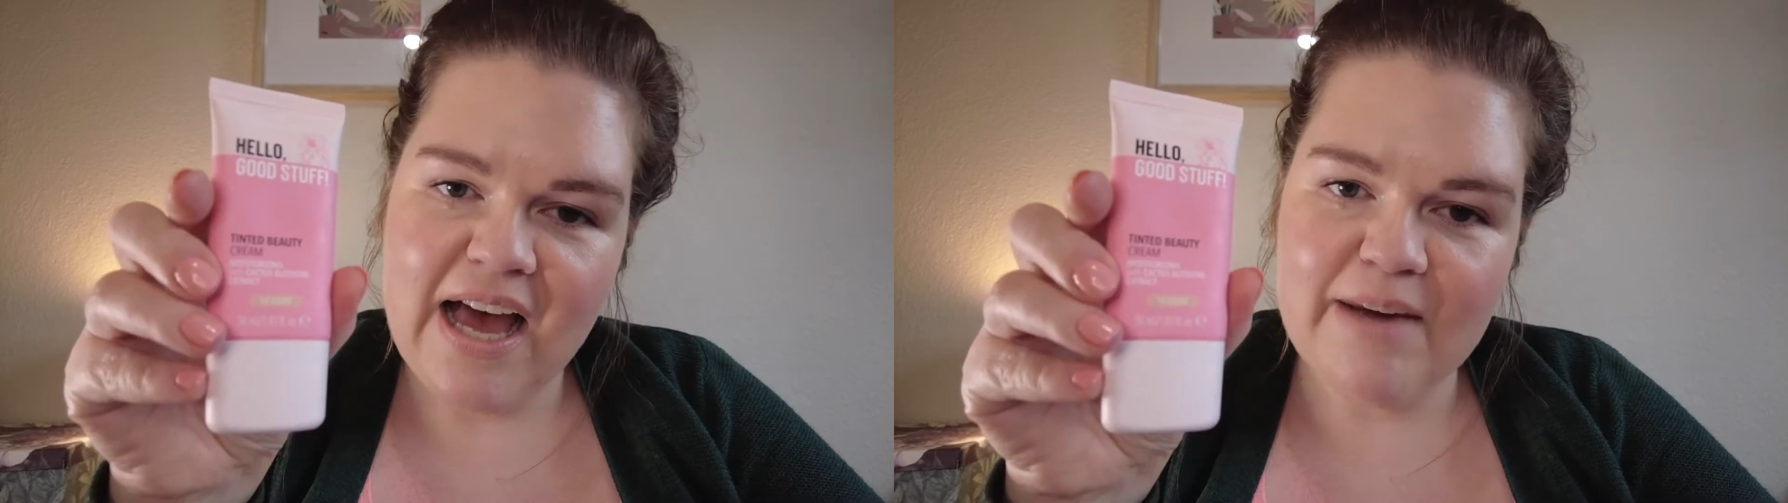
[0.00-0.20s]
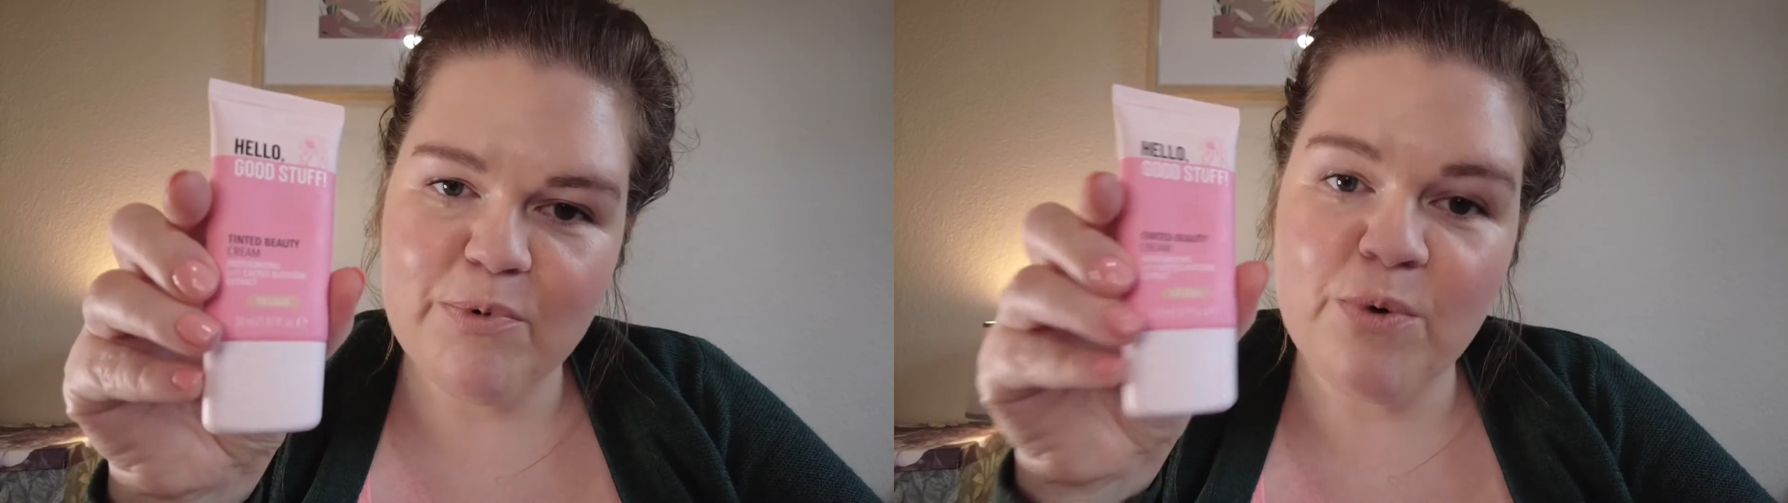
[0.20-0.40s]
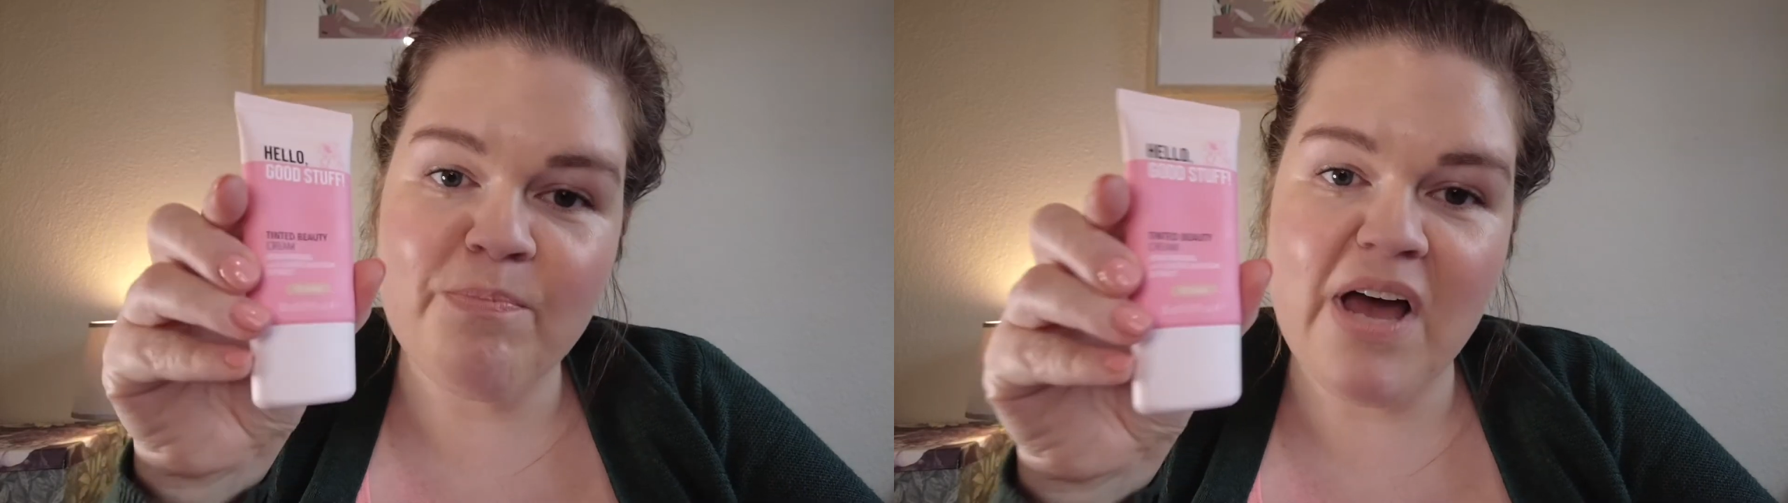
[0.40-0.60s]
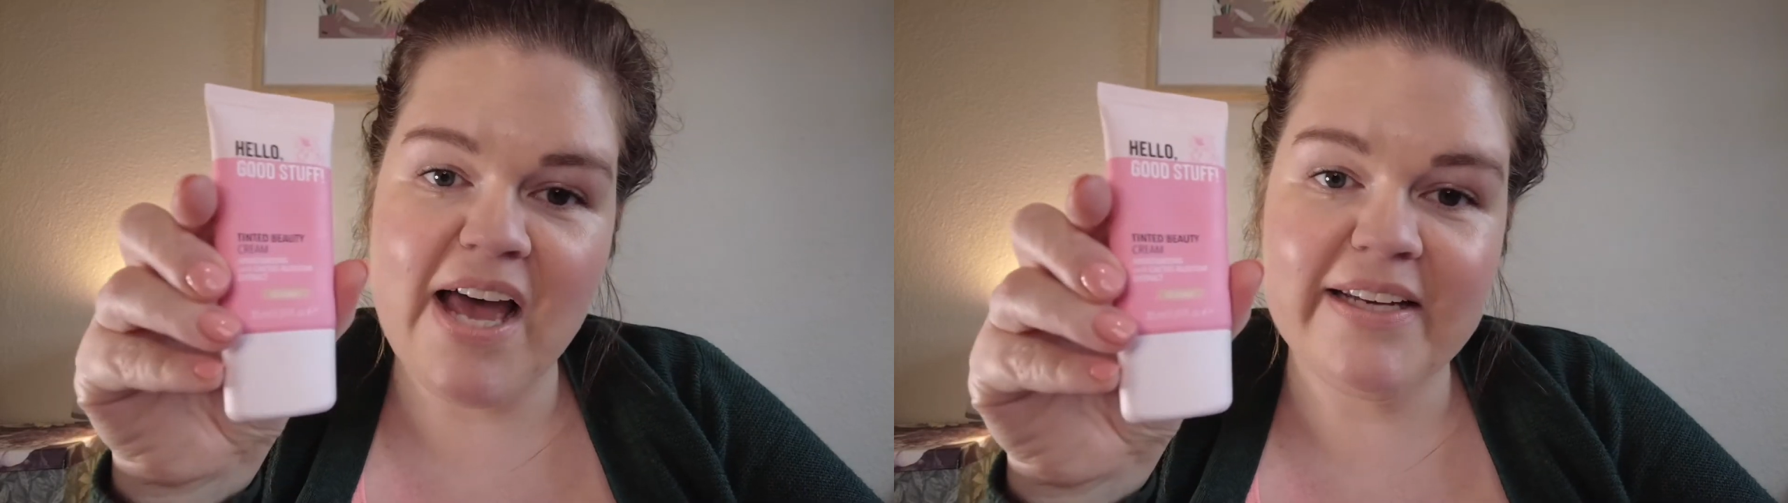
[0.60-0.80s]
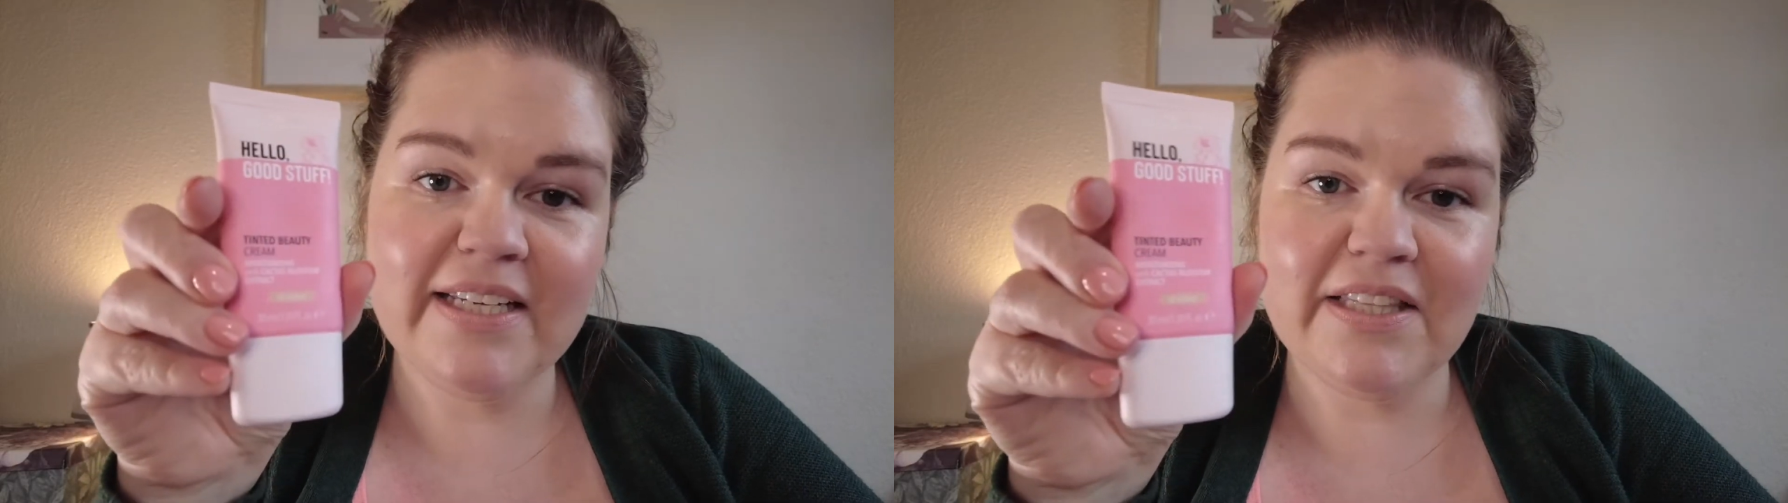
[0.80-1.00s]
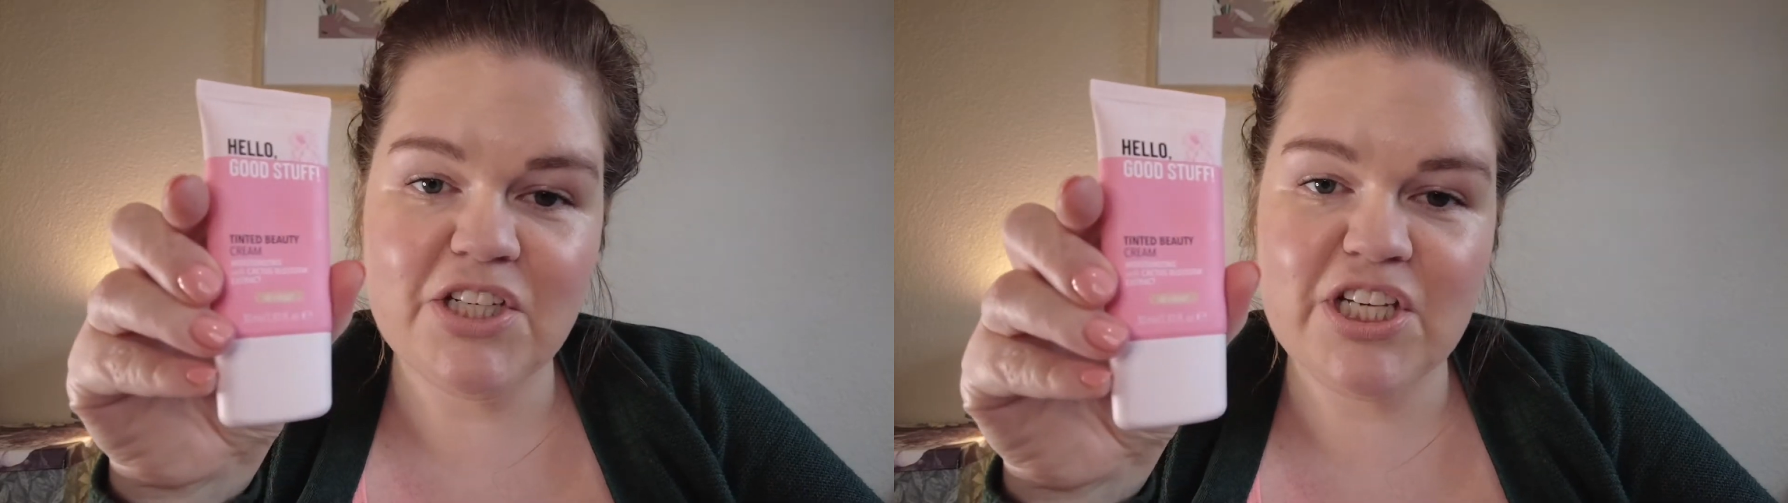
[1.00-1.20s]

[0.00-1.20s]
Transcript: I bought mine in the